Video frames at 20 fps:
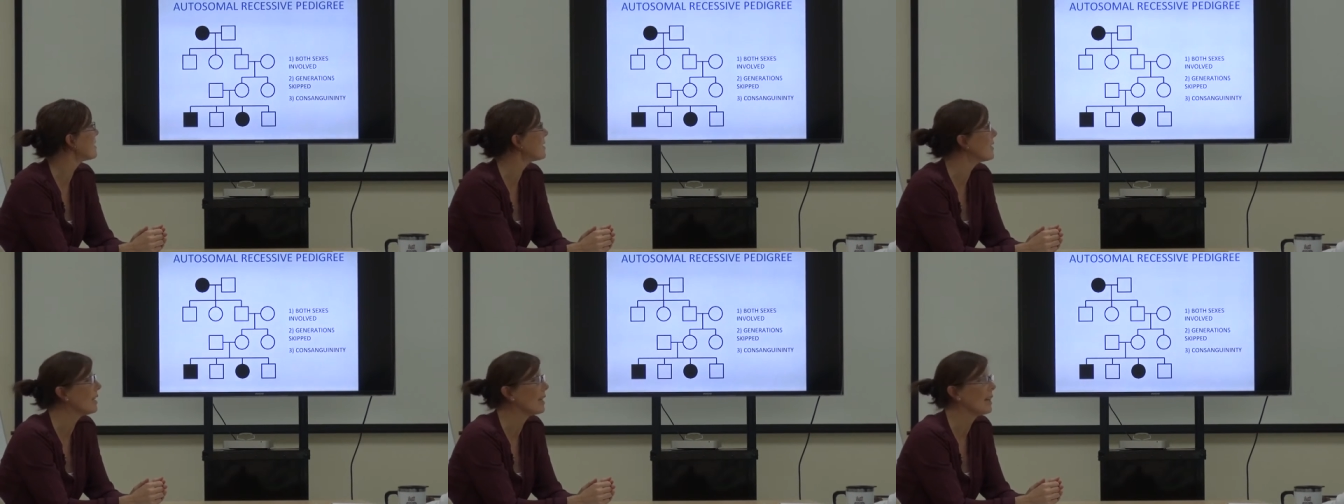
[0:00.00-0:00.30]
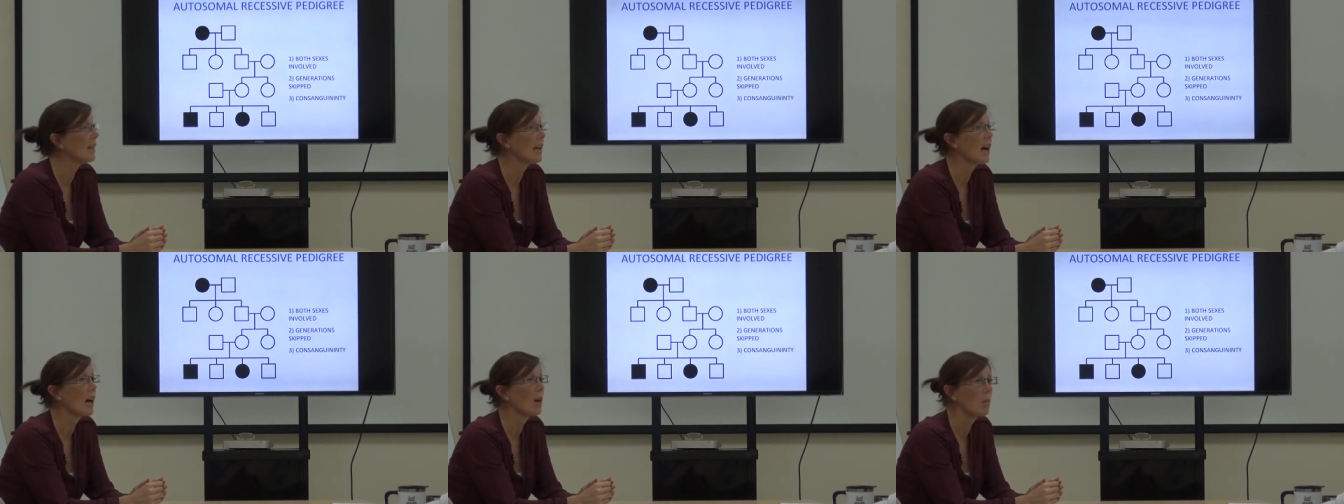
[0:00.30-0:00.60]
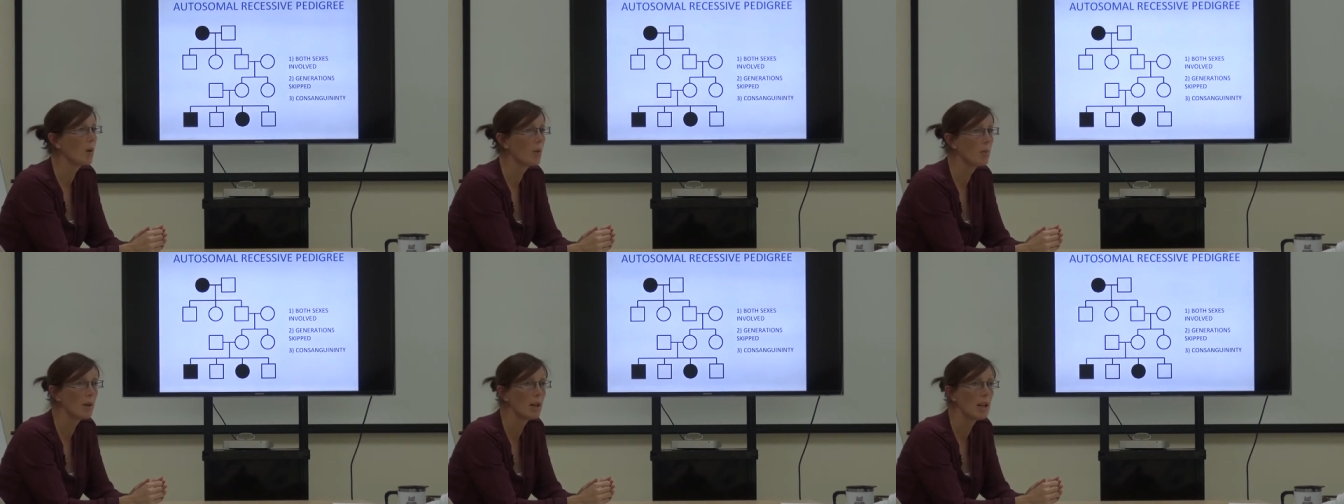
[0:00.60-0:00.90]
see in our
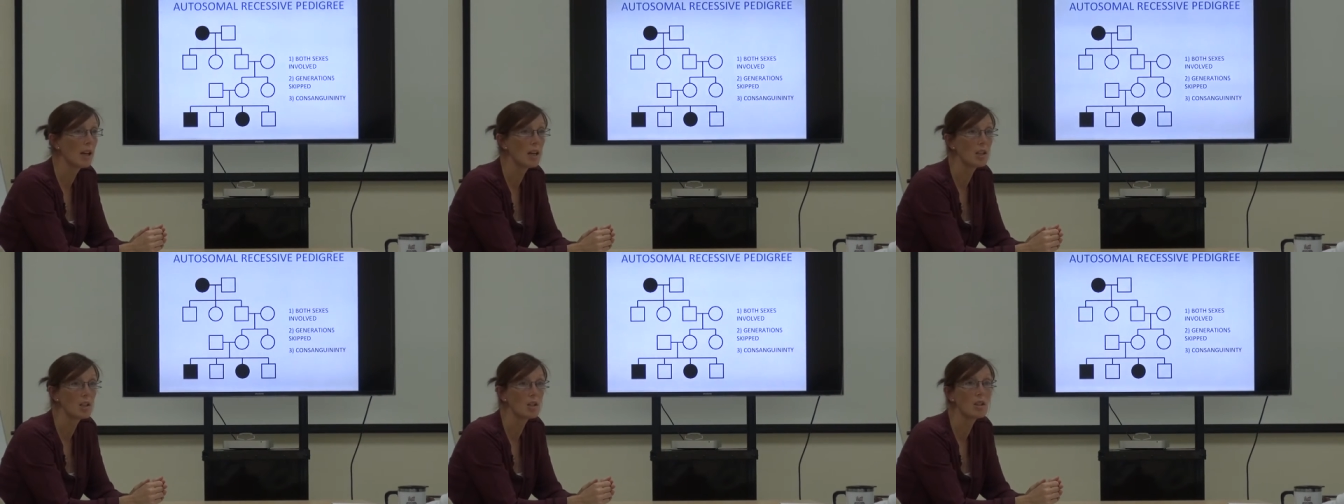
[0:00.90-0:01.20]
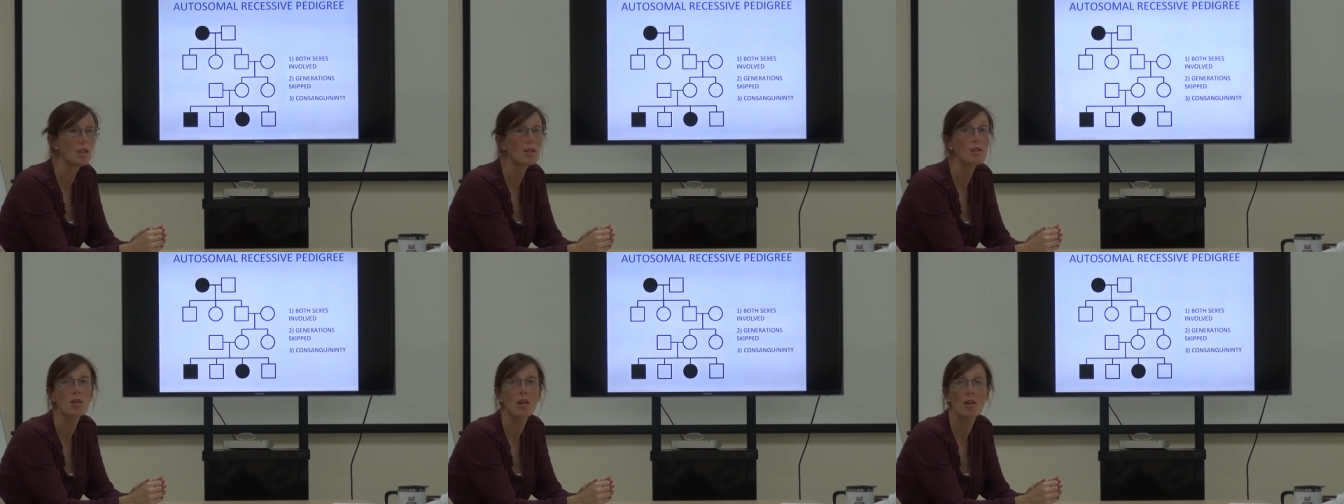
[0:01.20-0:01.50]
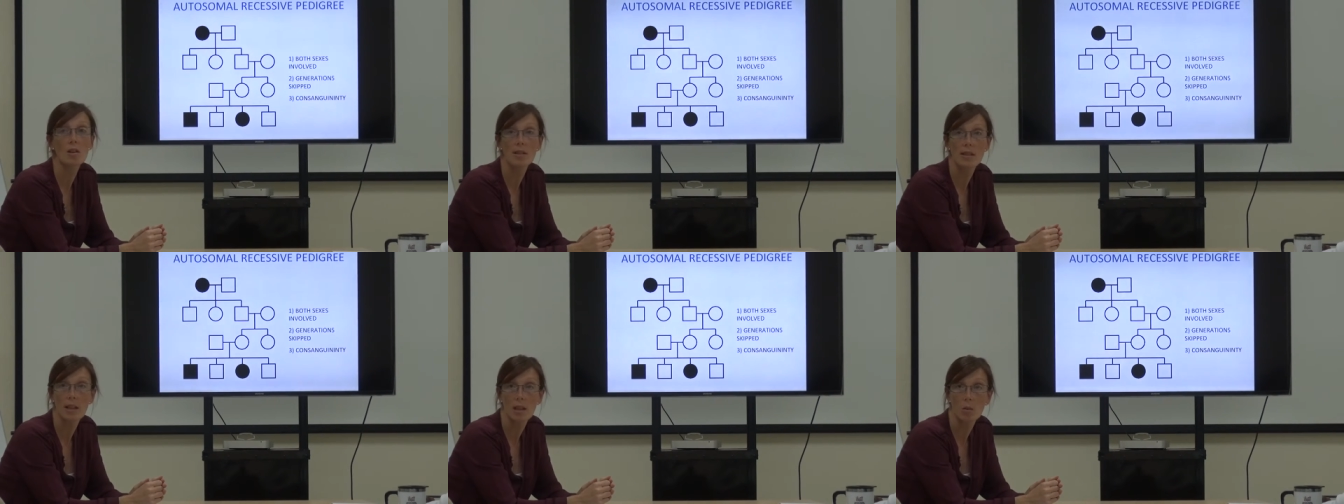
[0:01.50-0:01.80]
population is
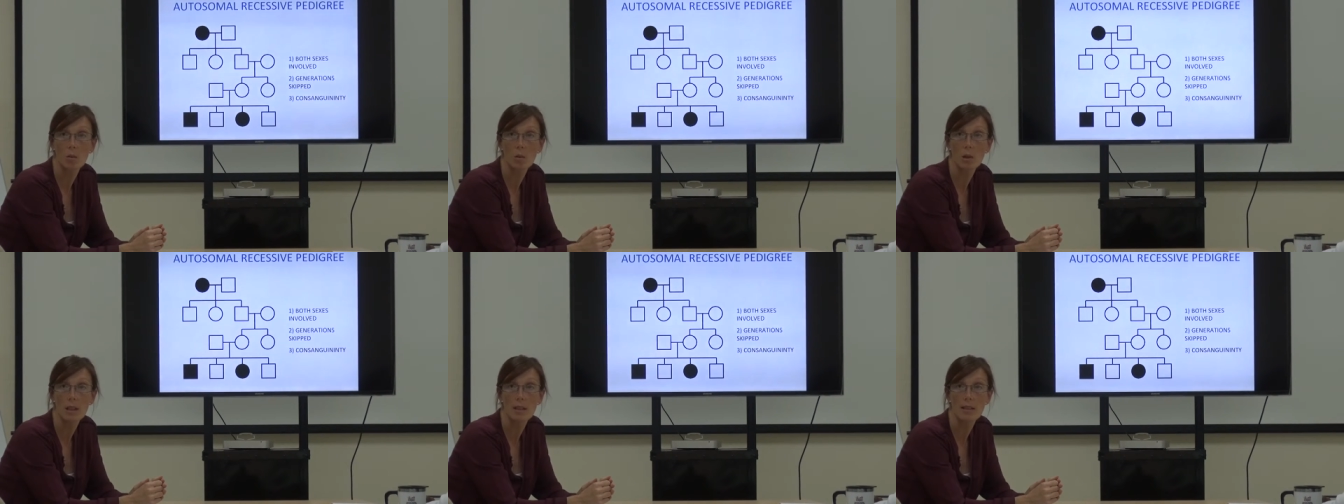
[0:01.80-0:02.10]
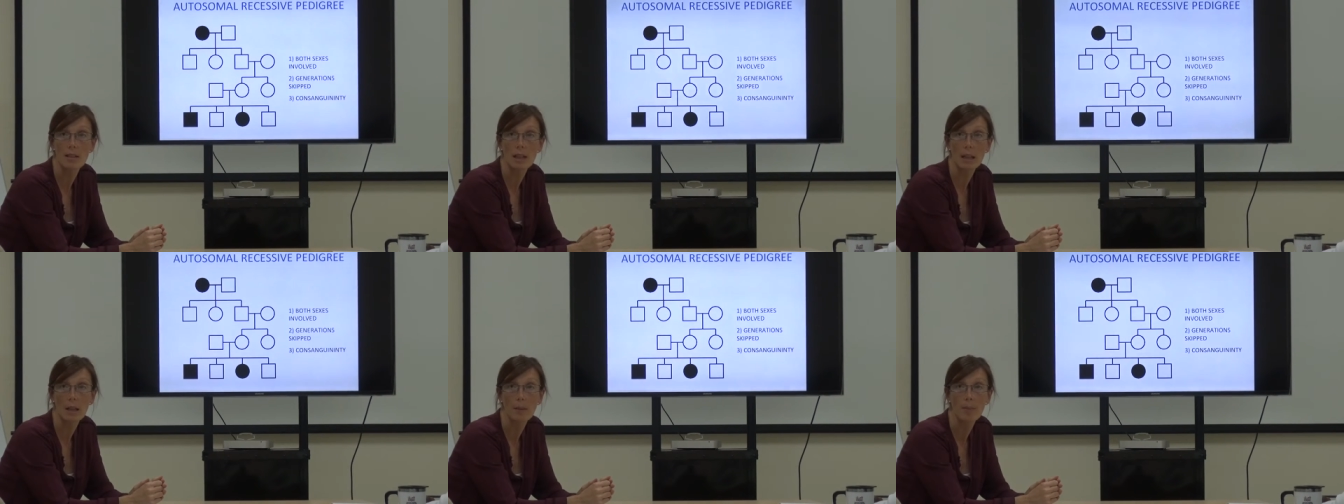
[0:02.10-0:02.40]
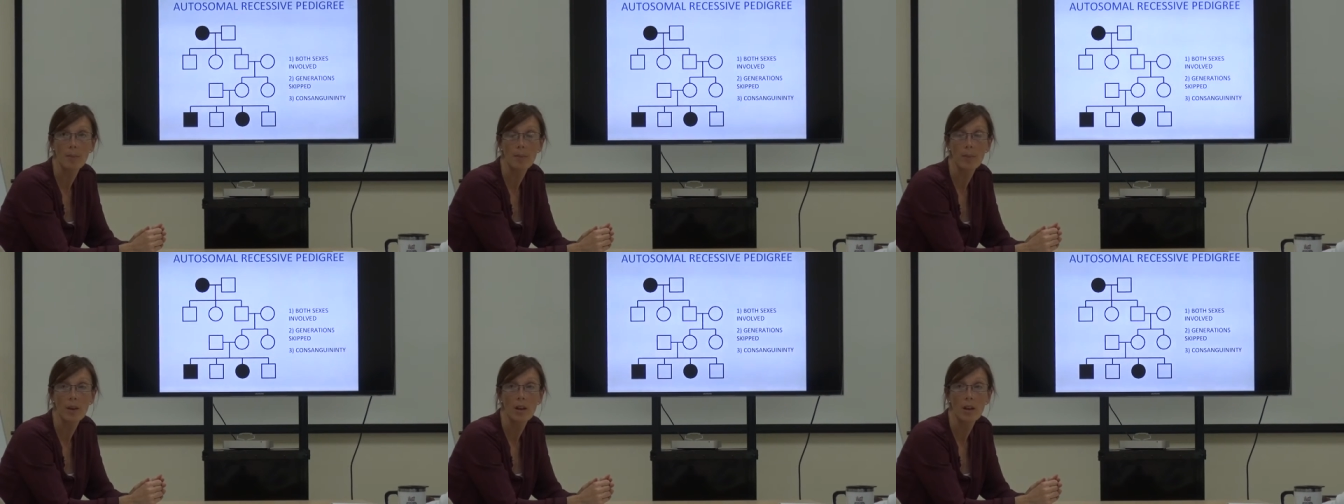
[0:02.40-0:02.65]
consanguinity.